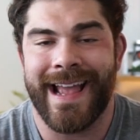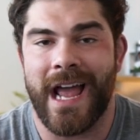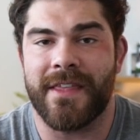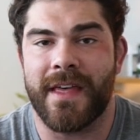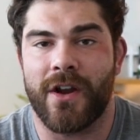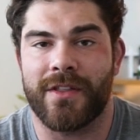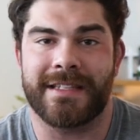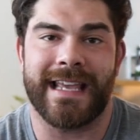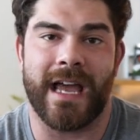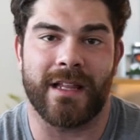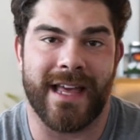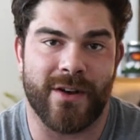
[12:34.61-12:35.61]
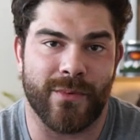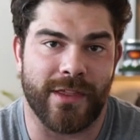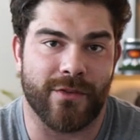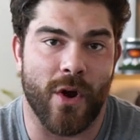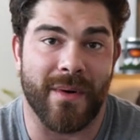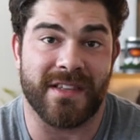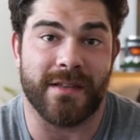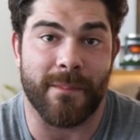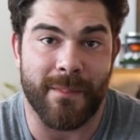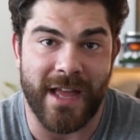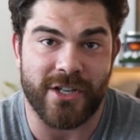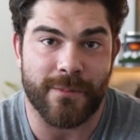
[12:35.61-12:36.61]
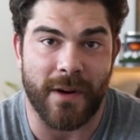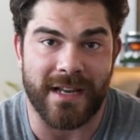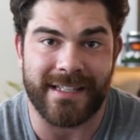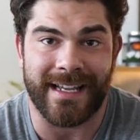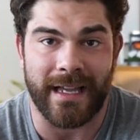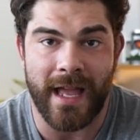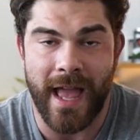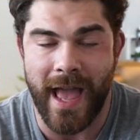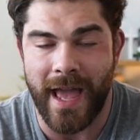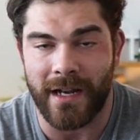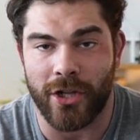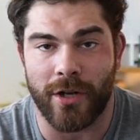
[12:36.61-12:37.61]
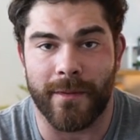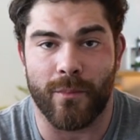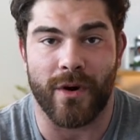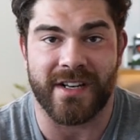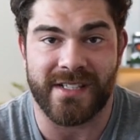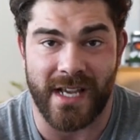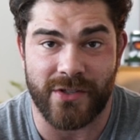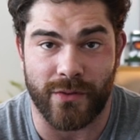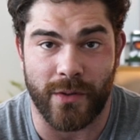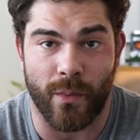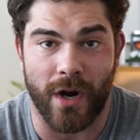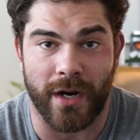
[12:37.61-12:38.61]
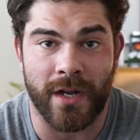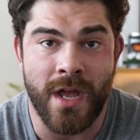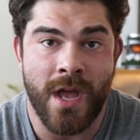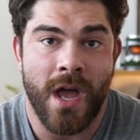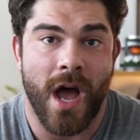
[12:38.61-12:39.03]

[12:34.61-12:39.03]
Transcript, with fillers: And then on the tail end, we throw in some bench pressing and a little bit more accessory work